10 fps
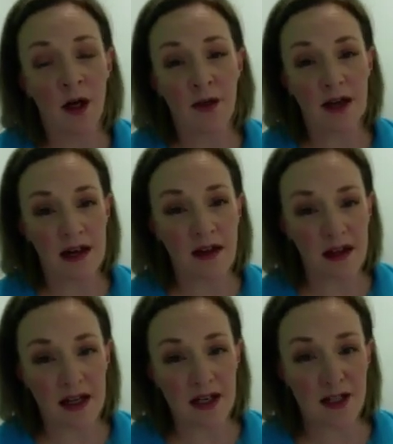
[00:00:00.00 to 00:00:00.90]
The other
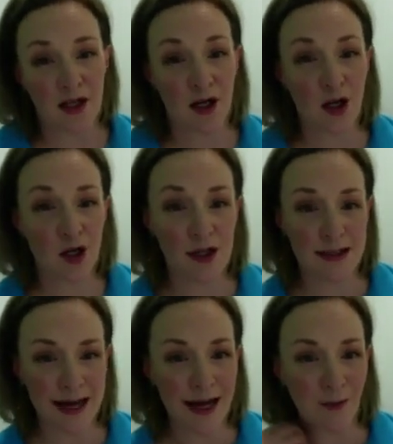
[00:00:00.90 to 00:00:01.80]
thing is
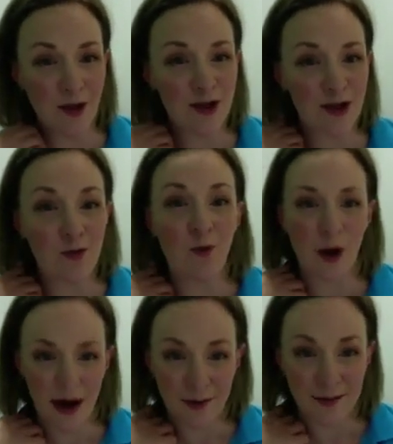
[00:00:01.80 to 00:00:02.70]
start with just
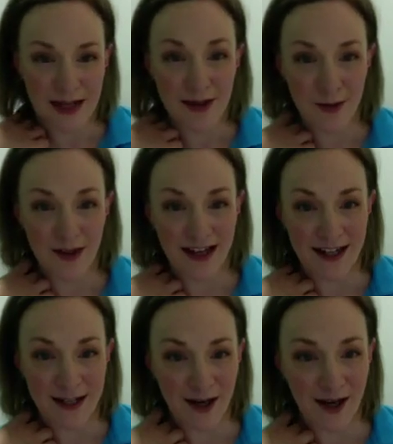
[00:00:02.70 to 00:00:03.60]
one muscle at a
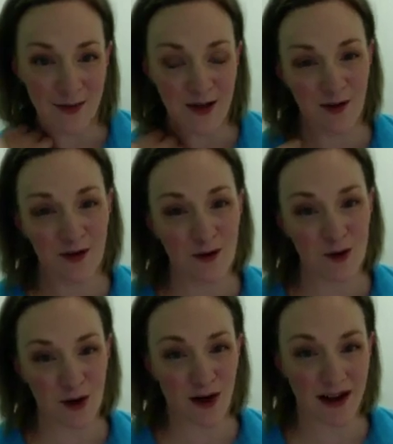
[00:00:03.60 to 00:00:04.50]
time. So if you're
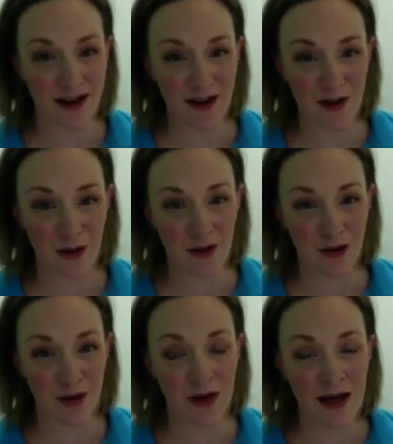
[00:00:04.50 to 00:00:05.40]
trying
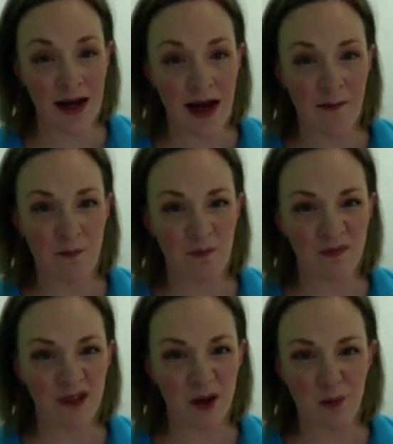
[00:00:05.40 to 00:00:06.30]
to
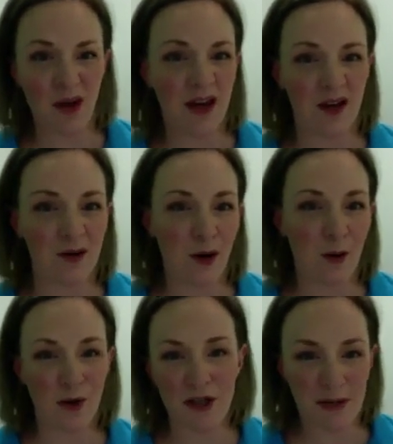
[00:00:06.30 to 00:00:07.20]
pick
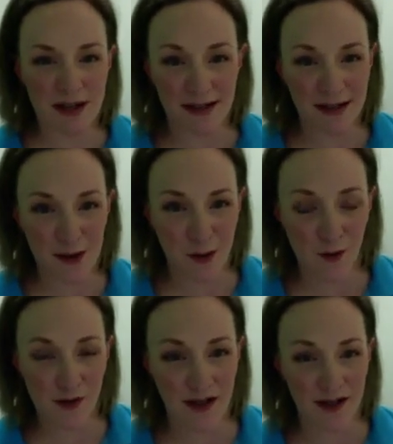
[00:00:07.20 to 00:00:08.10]
which muscle is
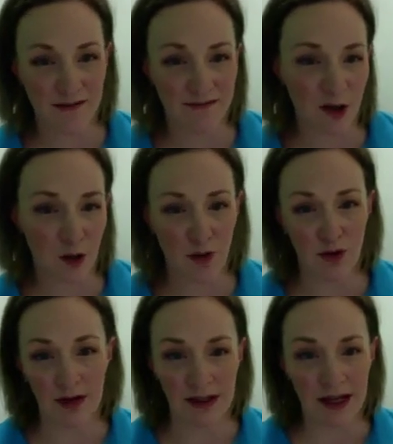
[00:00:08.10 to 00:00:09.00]
causing your
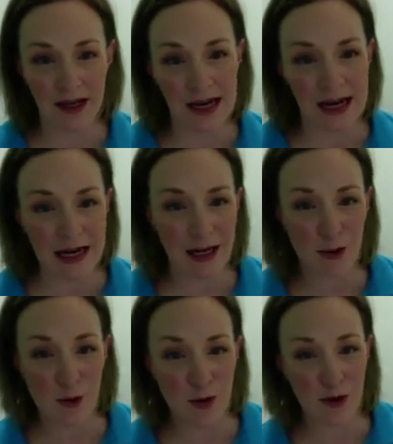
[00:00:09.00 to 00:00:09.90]
clicky knee
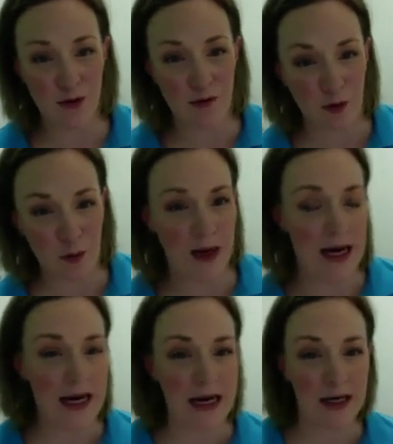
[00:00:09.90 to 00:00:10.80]
or your foot
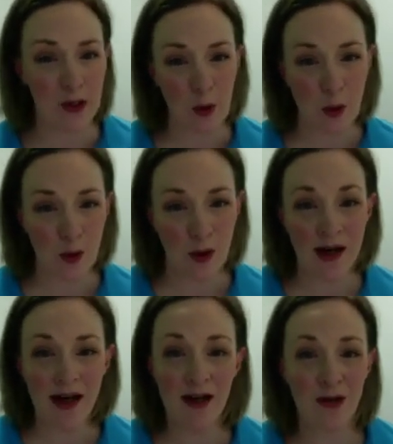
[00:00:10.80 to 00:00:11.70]
pain or
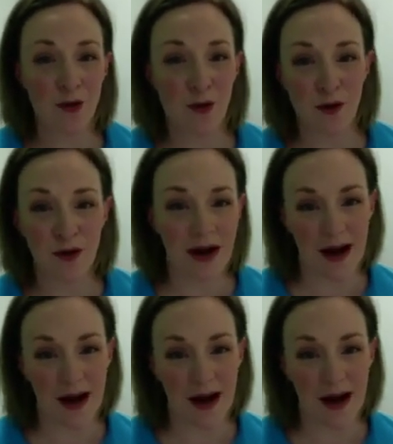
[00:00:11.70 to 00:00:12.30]
your